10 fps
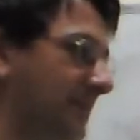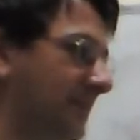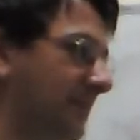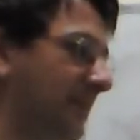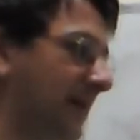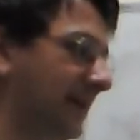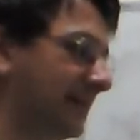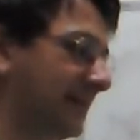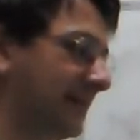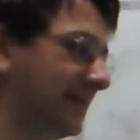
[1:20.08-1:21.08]
But
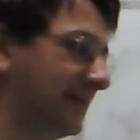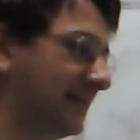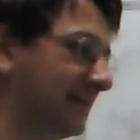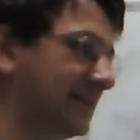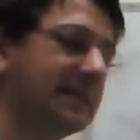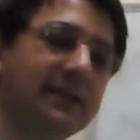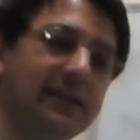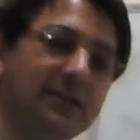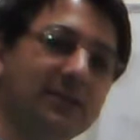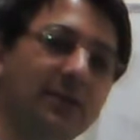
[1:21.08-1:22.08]

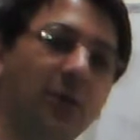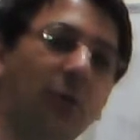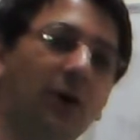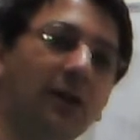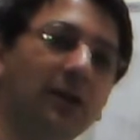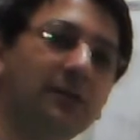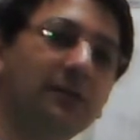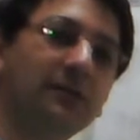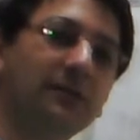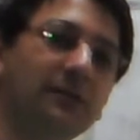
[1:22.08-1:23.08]
still, so what
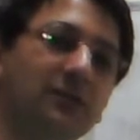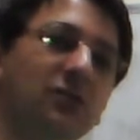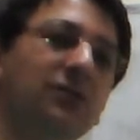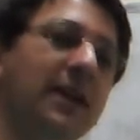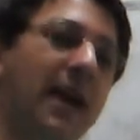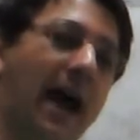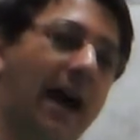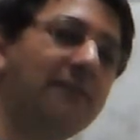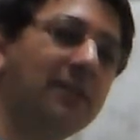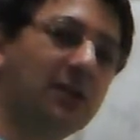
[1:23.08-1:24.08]
do they
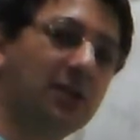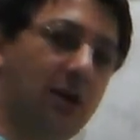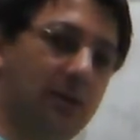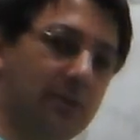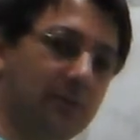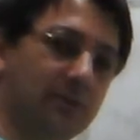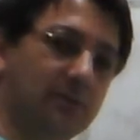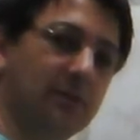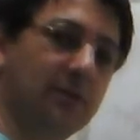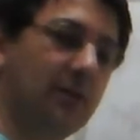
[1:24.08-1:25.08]
have in common?
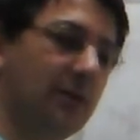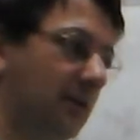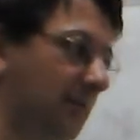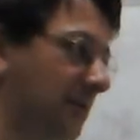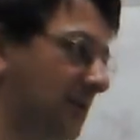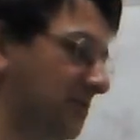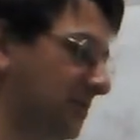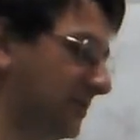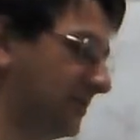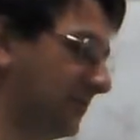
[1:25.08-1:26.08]

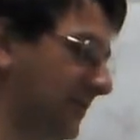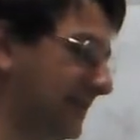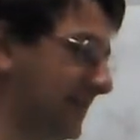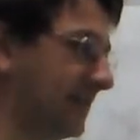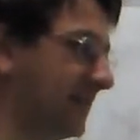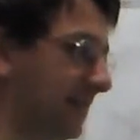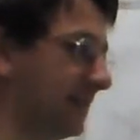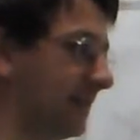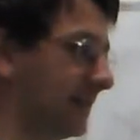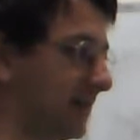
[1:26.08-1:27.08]
Because we see that
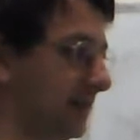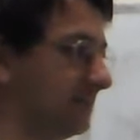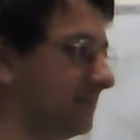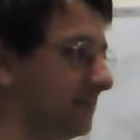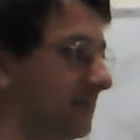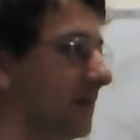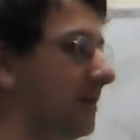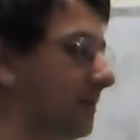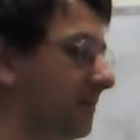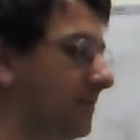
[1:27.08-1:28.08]
they can
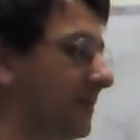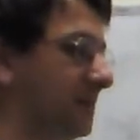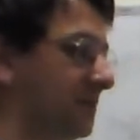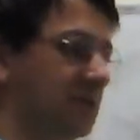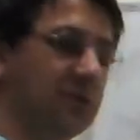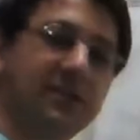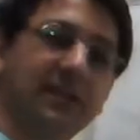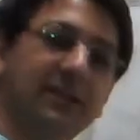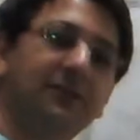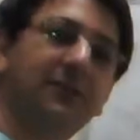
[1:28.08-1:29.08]
be produced in
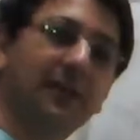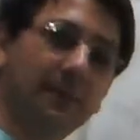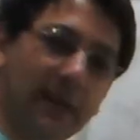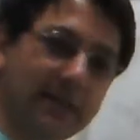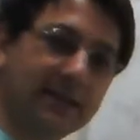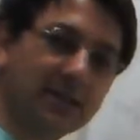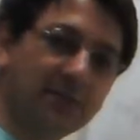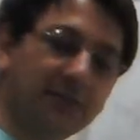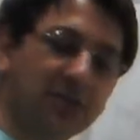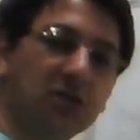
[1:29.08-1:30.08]
different places of
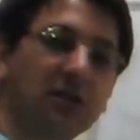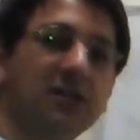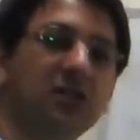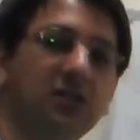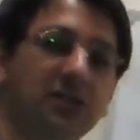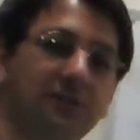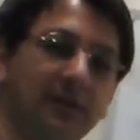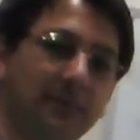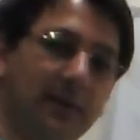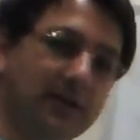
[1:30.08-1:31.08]
articulation, different
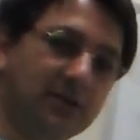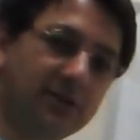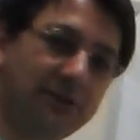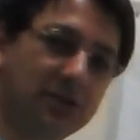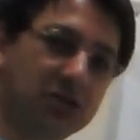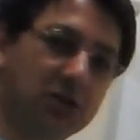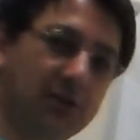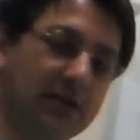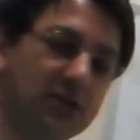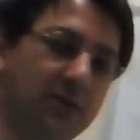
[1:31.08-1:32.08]
manners of
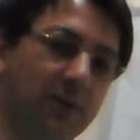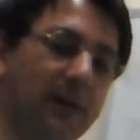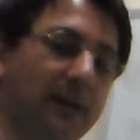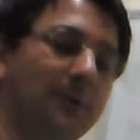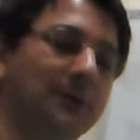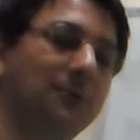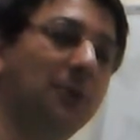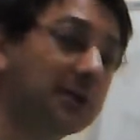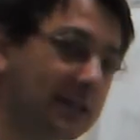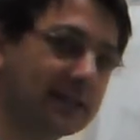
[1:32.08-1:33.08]
articulation. Well, what
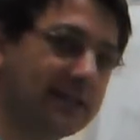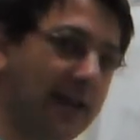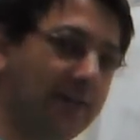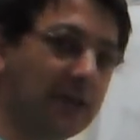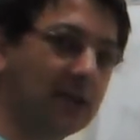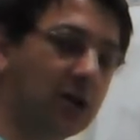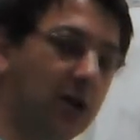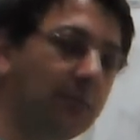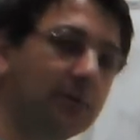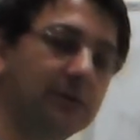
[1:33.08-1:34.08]
rhotics have in
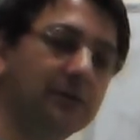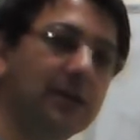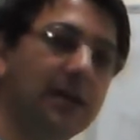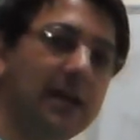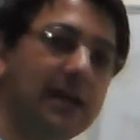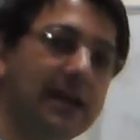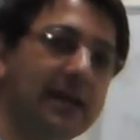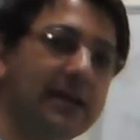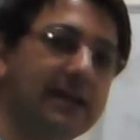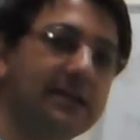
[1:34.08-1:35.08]
common
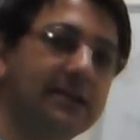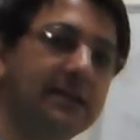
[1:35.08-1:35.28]
is